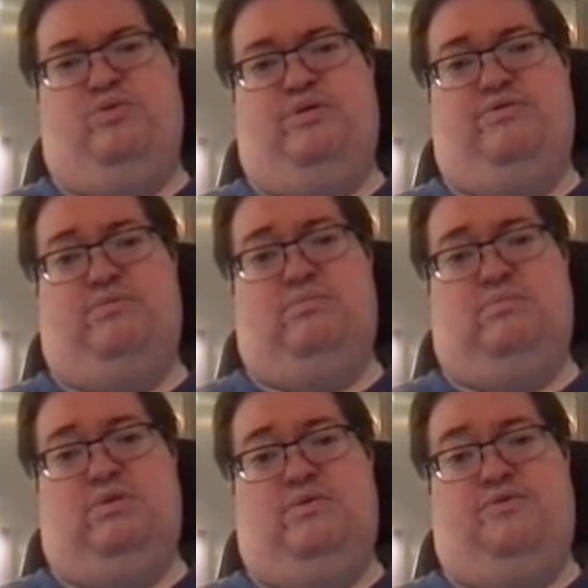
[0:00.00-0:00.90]
it
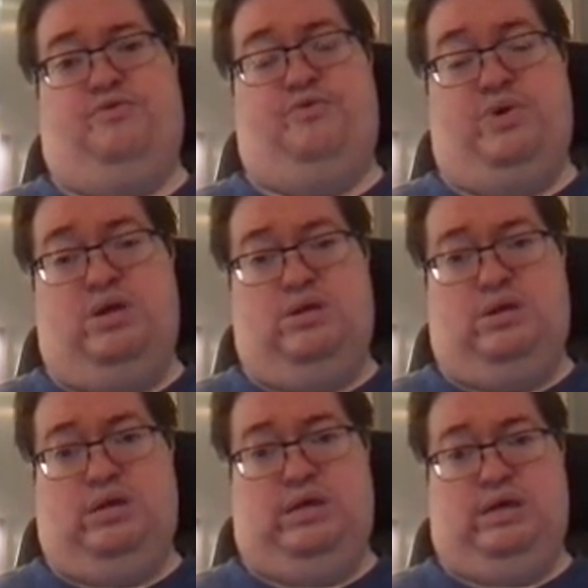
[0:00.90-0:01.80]
for free,
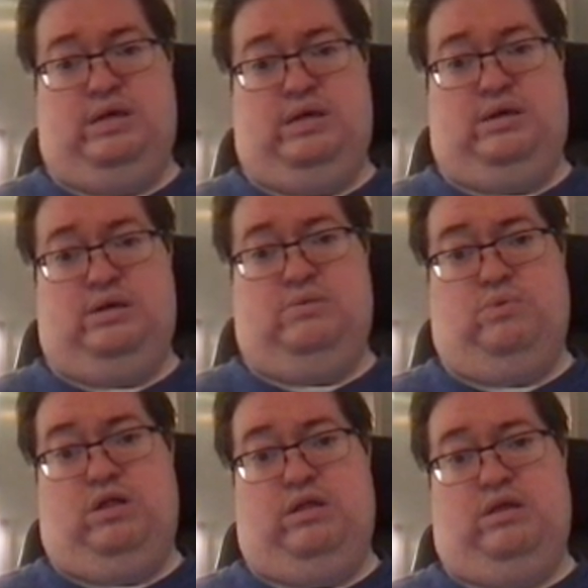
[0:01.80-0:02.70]

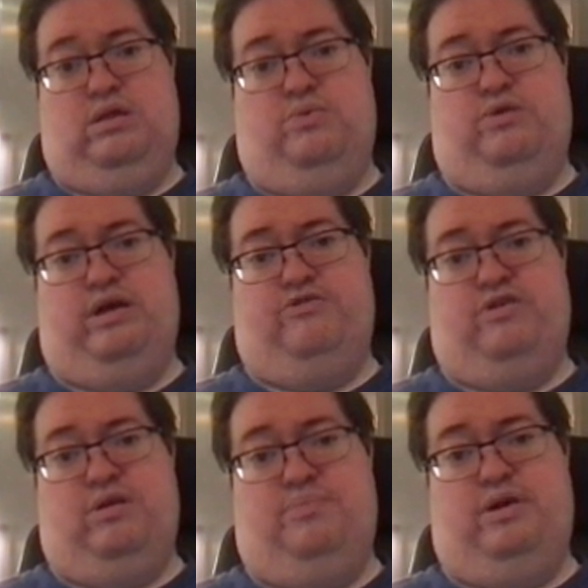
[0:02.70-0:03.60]
well, then there would actually
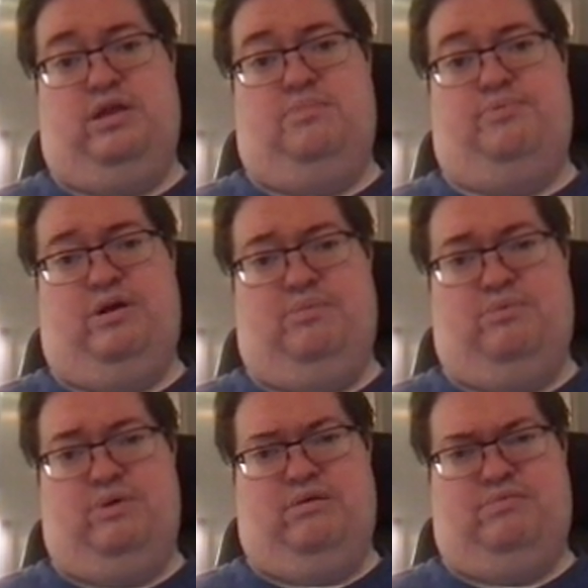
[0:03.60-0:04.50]
not be any
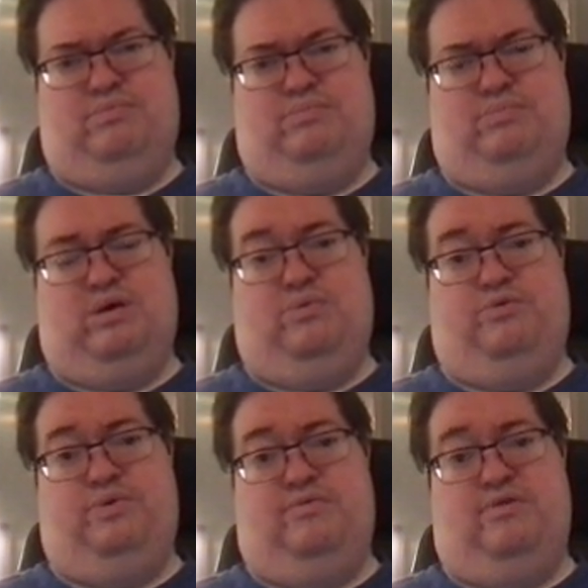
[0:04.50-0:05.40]
problem, right? Why would
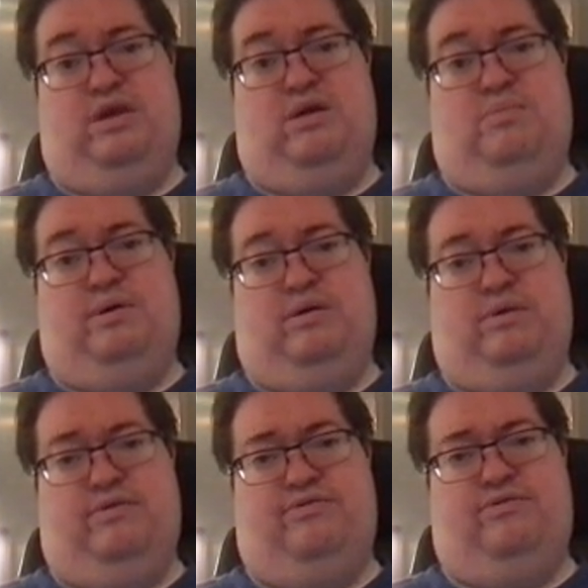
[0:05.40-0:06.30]
we even care about
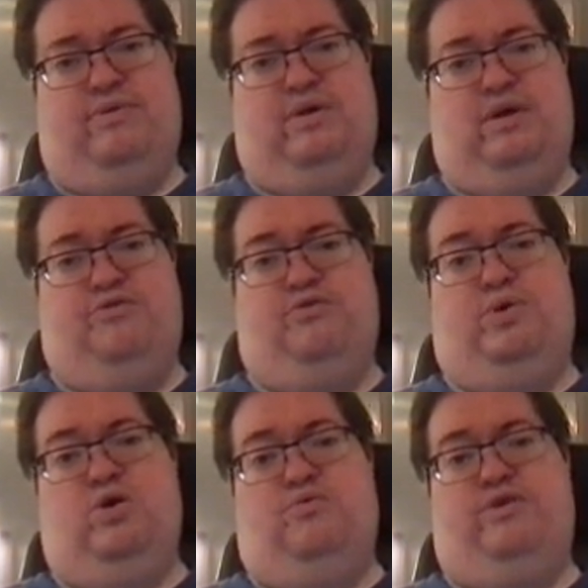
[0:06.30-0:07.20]
it? So we're
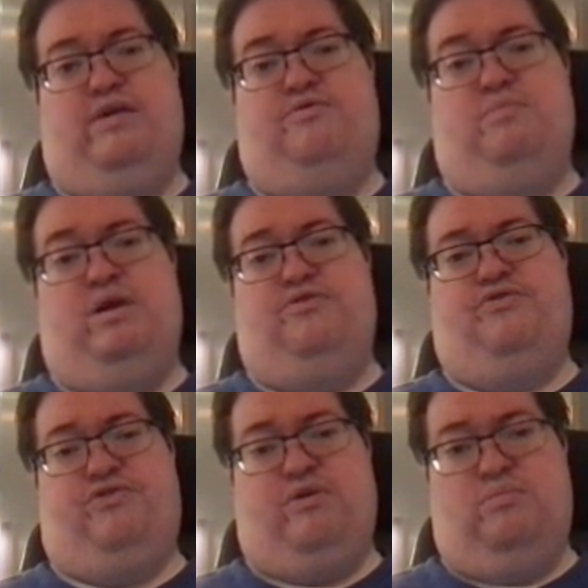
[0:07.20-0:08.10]
going to have to make
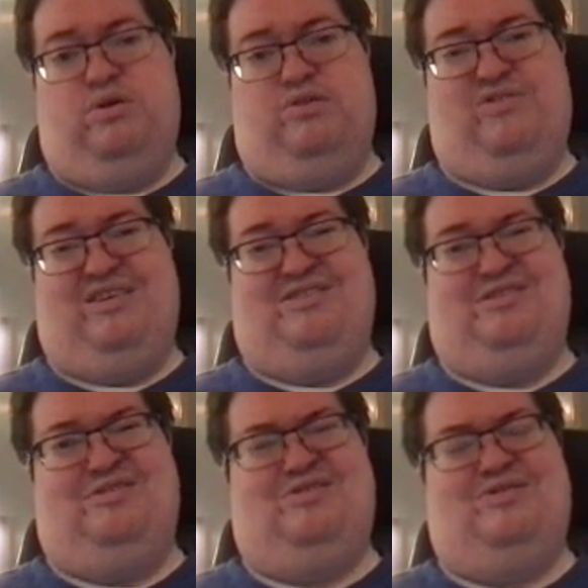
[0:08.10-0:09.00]
some
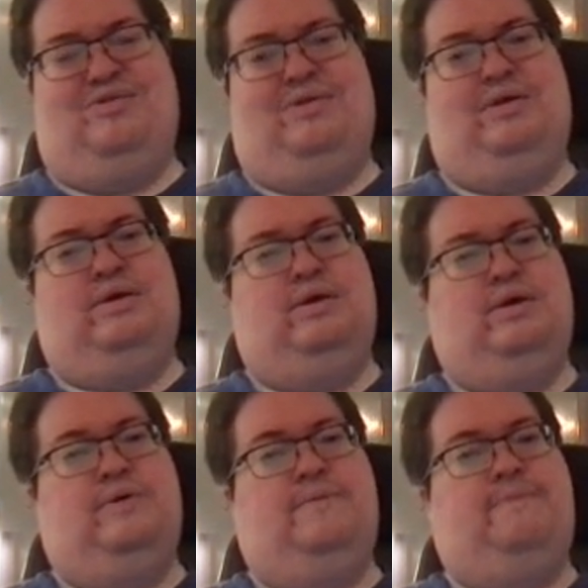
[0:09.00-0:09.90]
concessions.
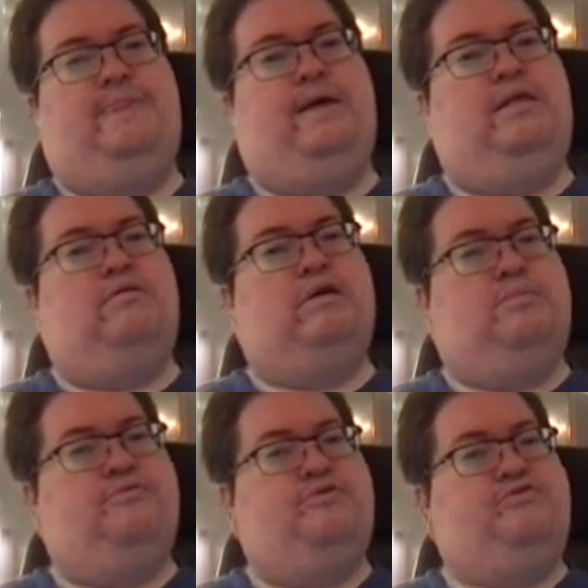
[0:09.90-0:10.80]
And the type
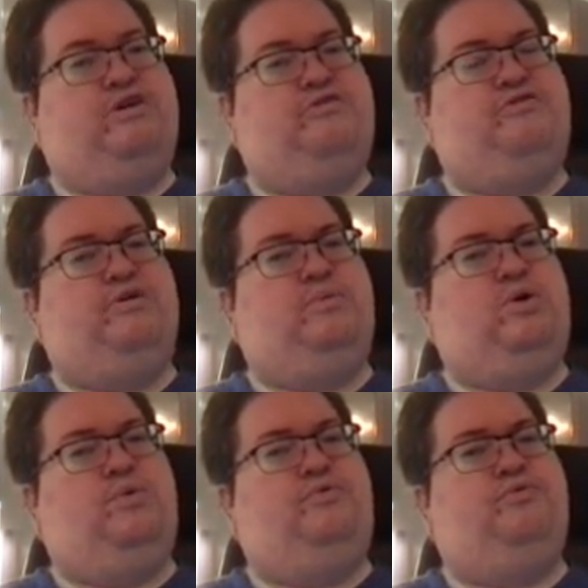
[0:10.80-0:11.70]
of concessions that we're
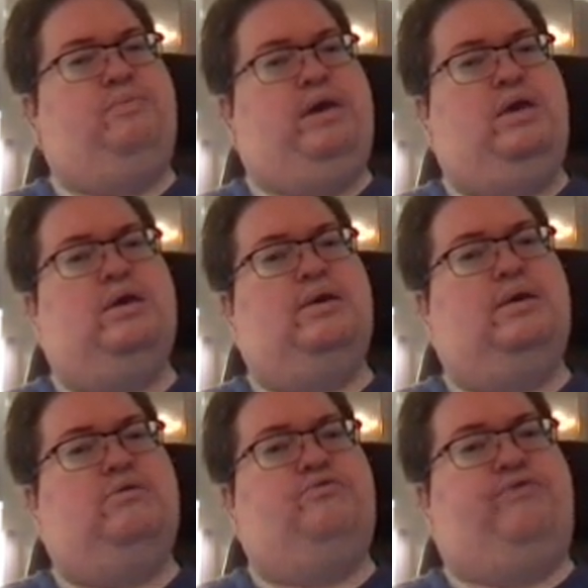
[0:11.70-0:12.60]
going to make
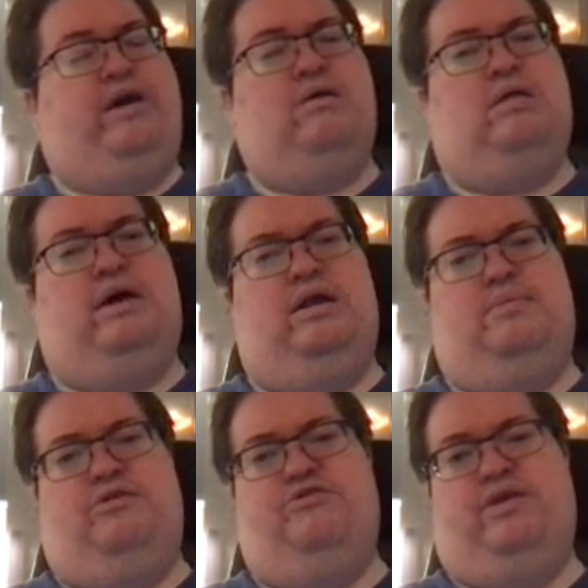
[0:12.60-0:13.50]
to tackle high
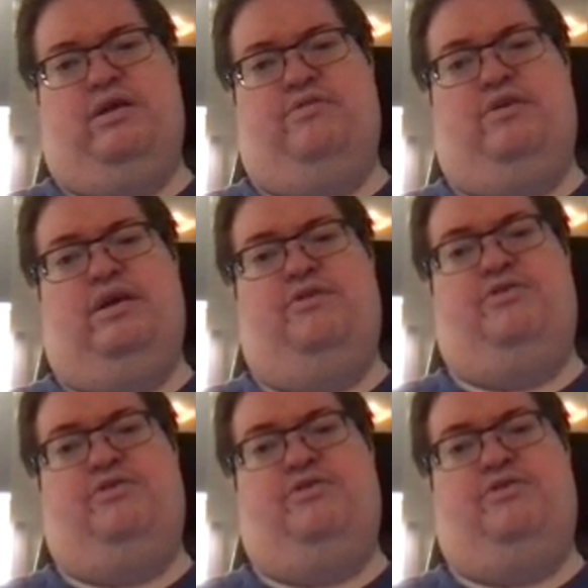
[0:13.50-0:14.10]
dimensionality is